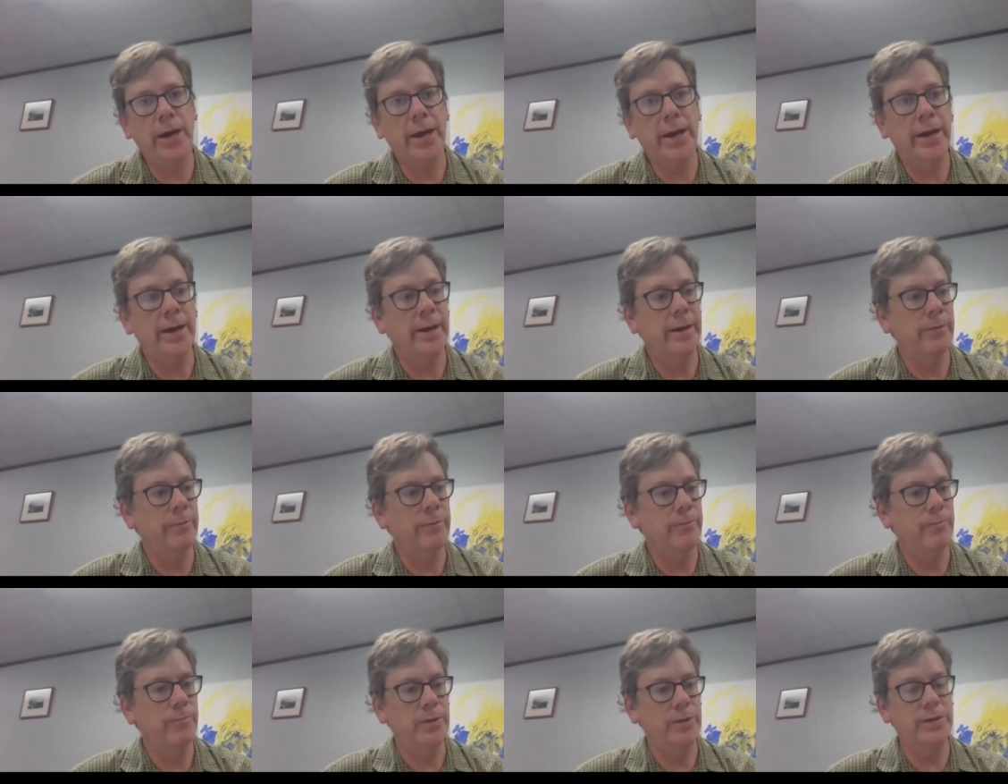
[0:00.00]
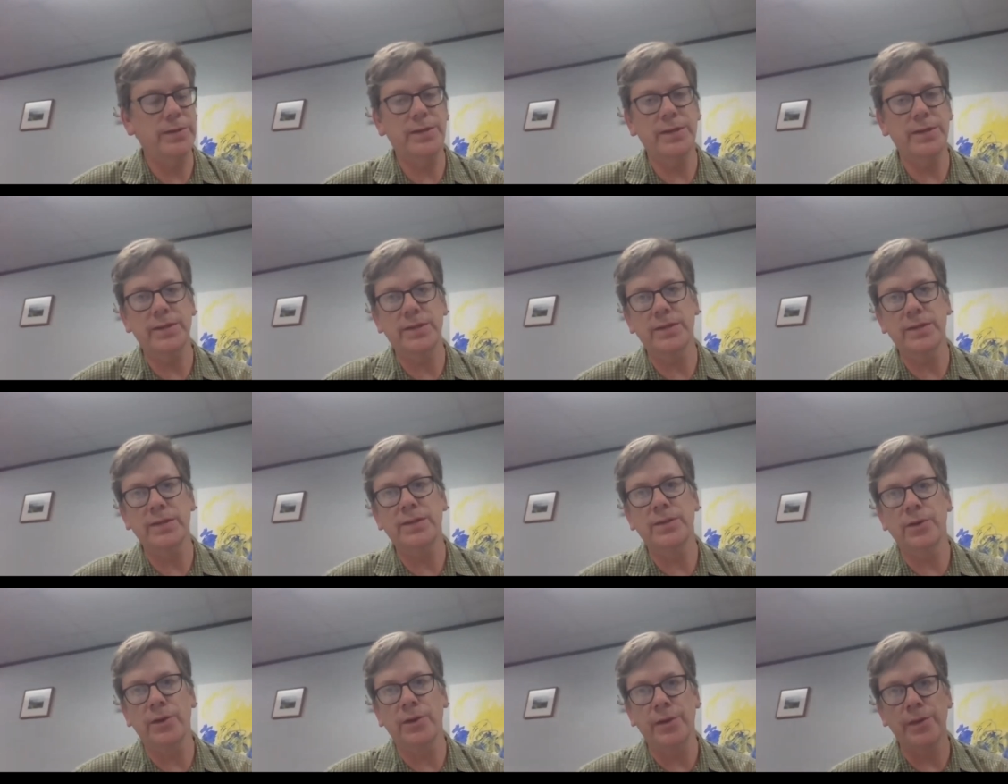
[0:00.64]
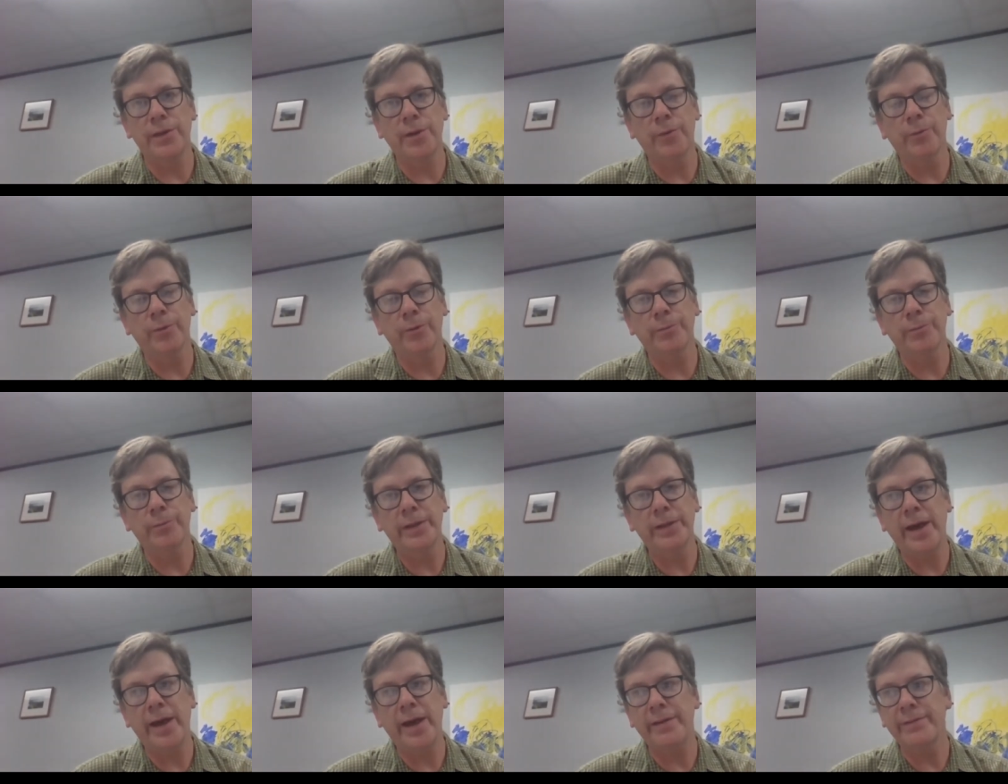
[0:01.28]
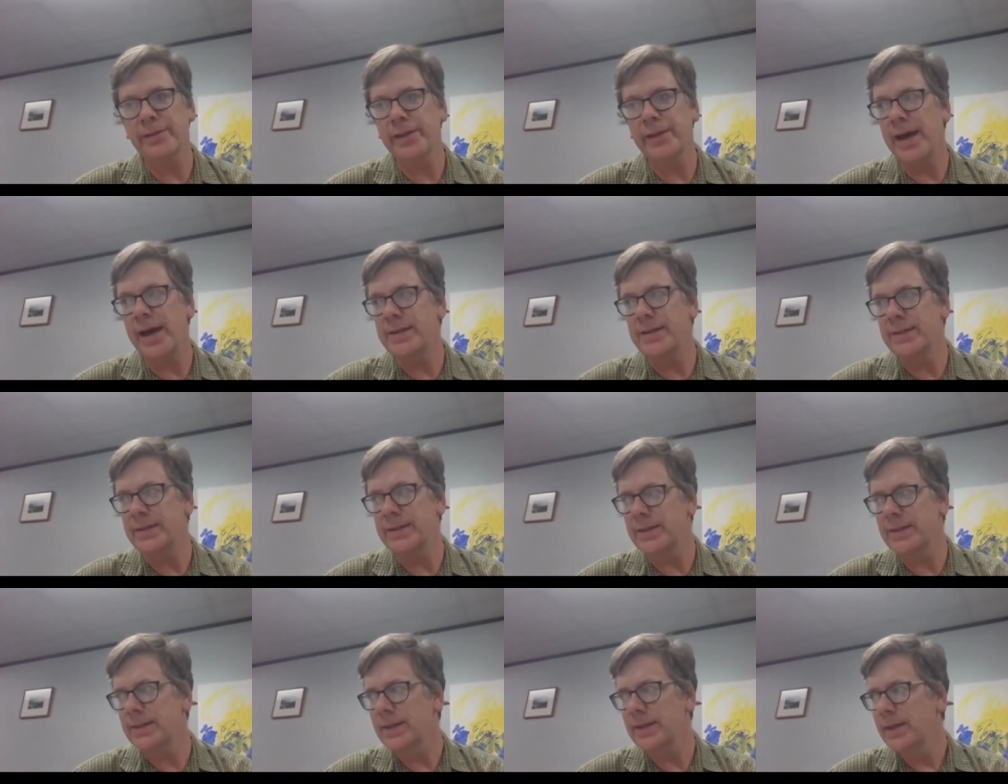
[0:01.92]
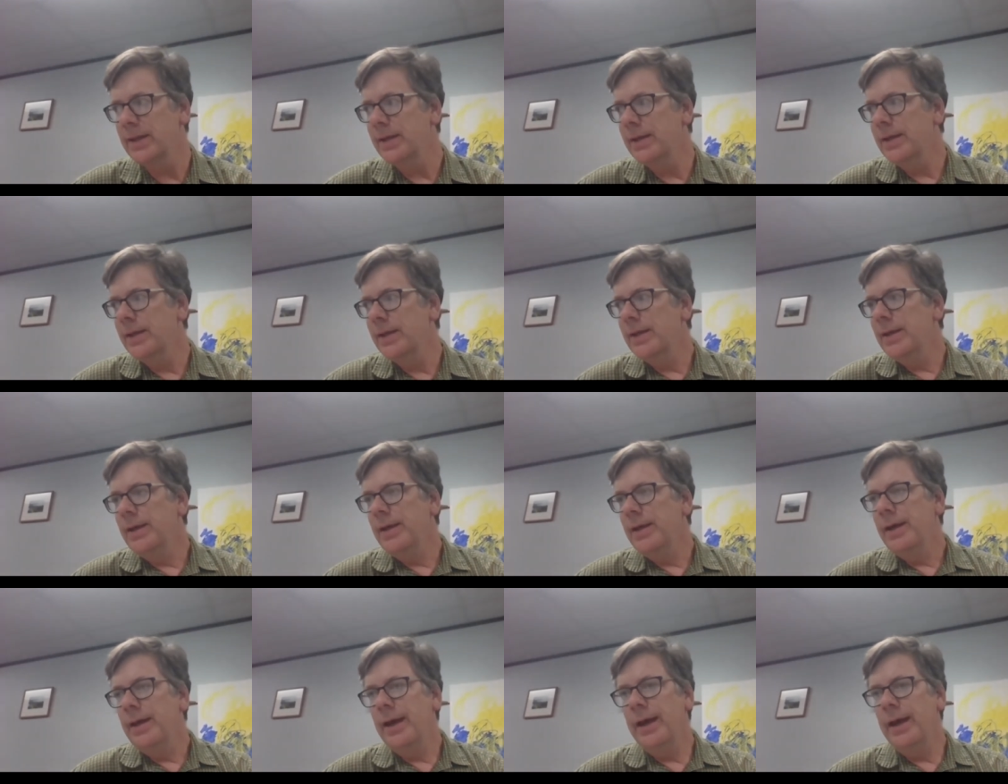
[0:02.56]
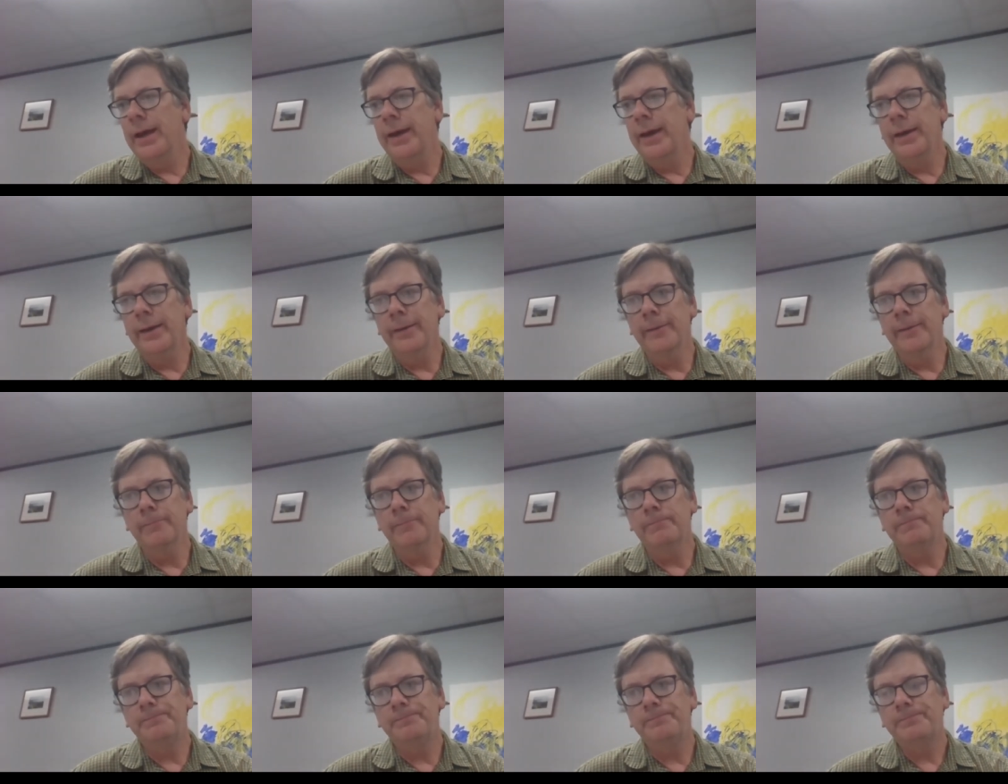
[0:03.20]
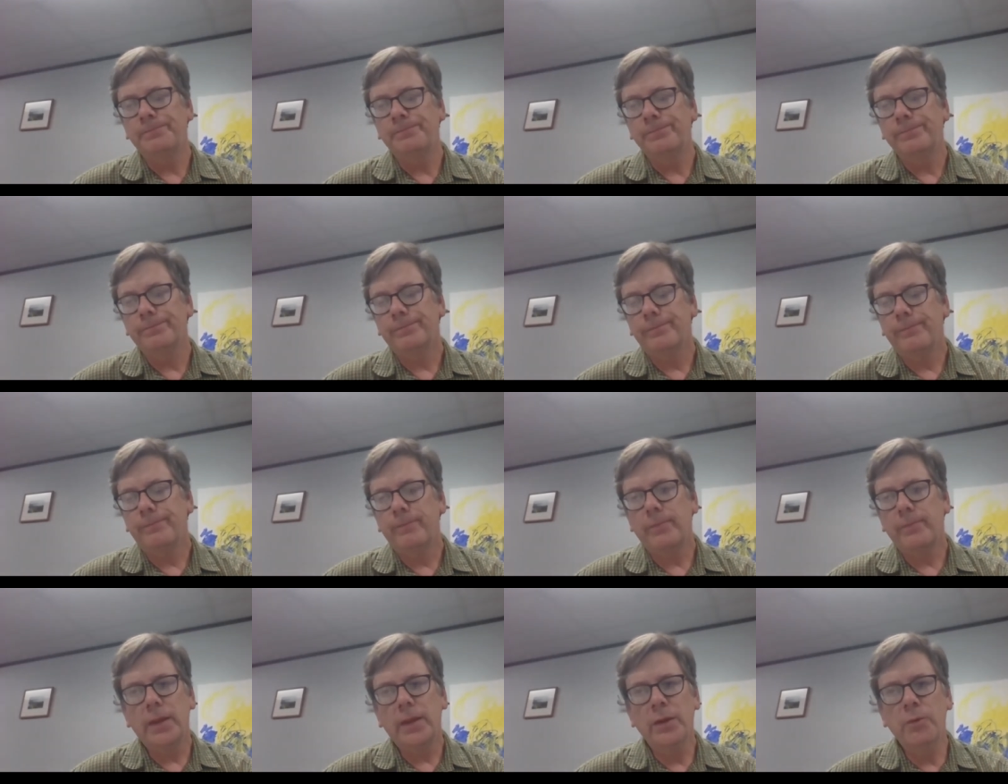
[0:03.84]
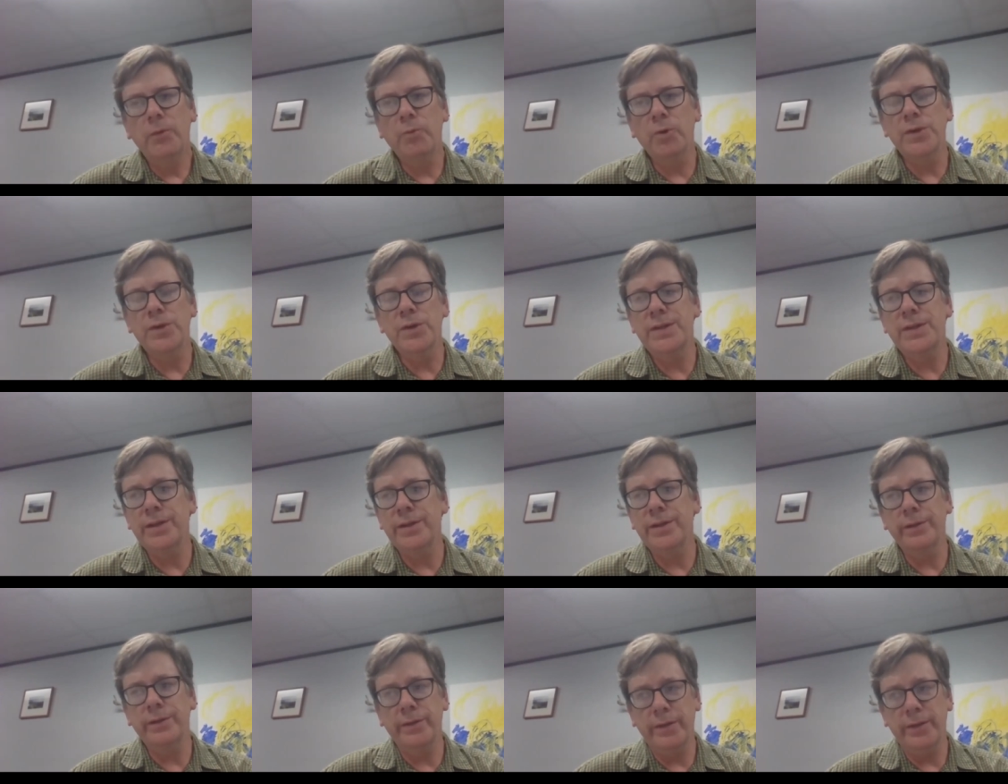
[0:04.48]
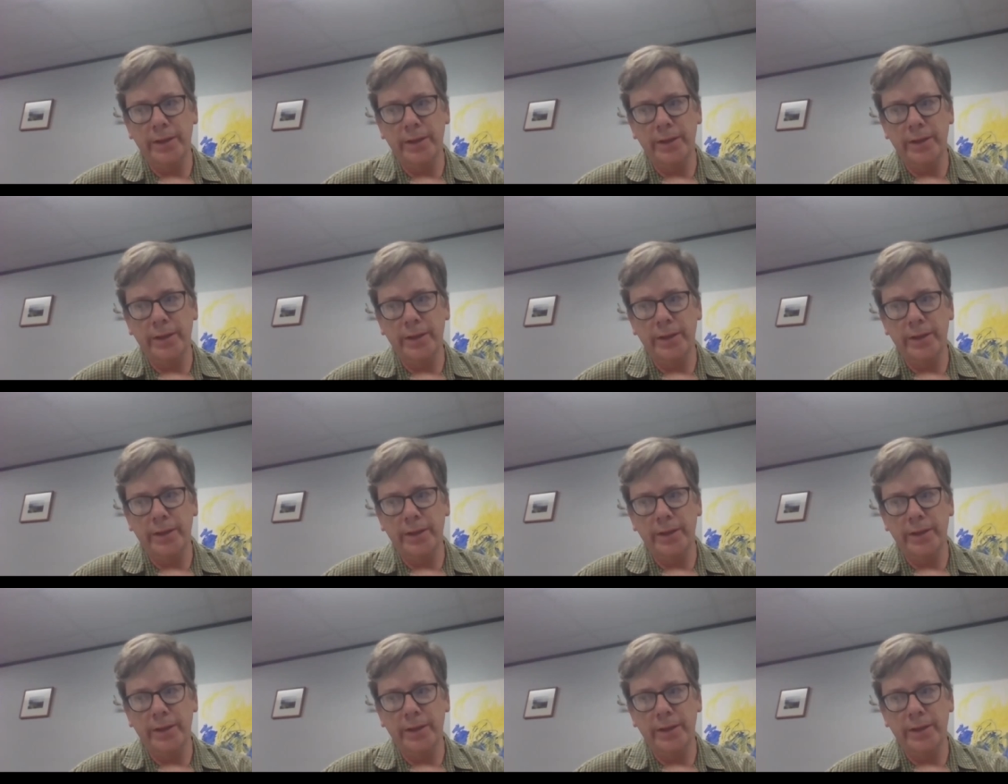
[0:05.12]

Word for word: uh, with distance learning, there will be live classes. Um, we're still